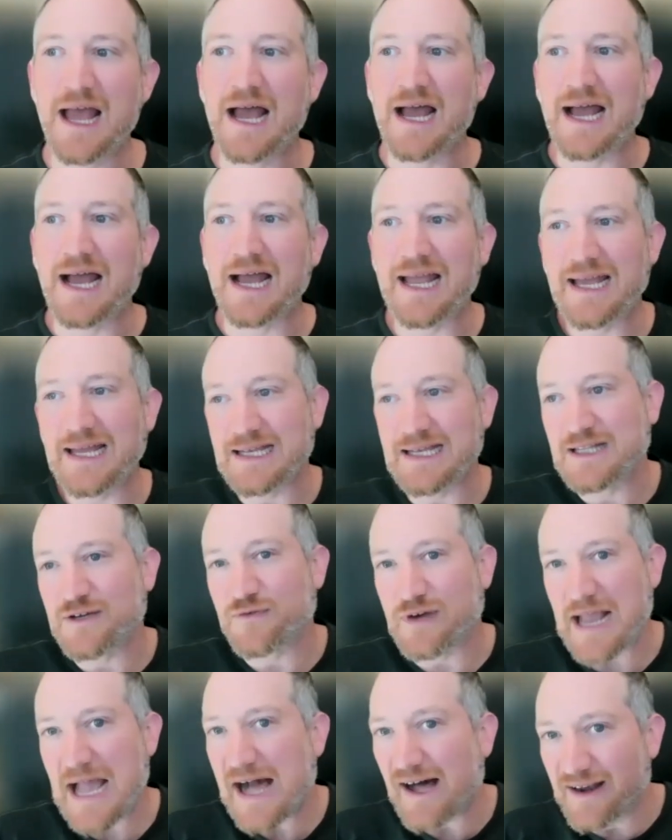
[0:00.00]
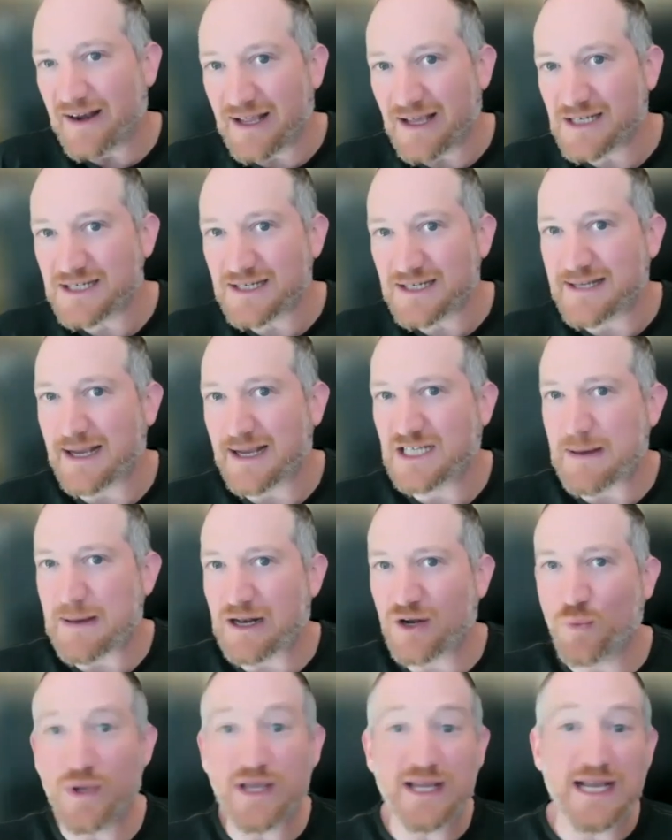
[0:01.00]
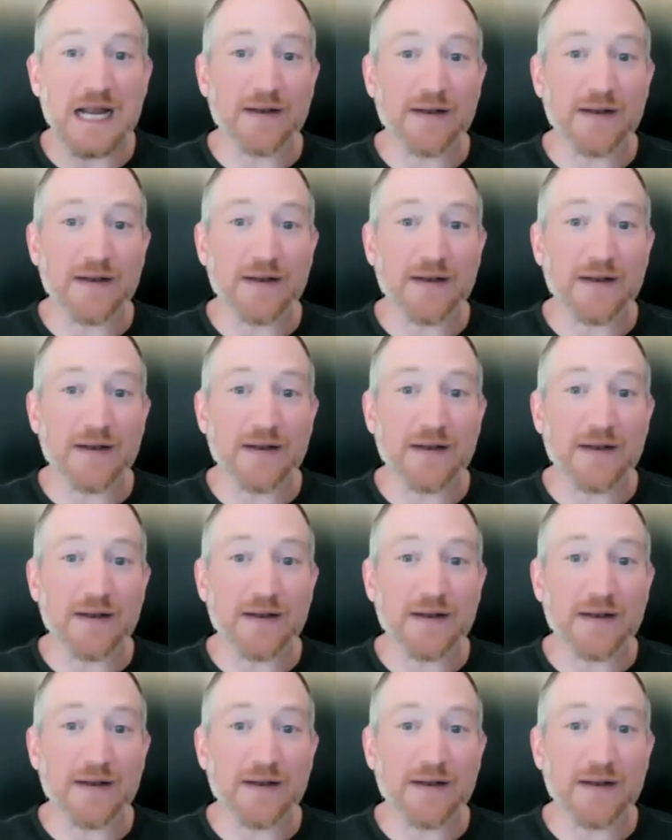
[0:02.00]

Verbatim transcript: and the reality is it takes about a week out of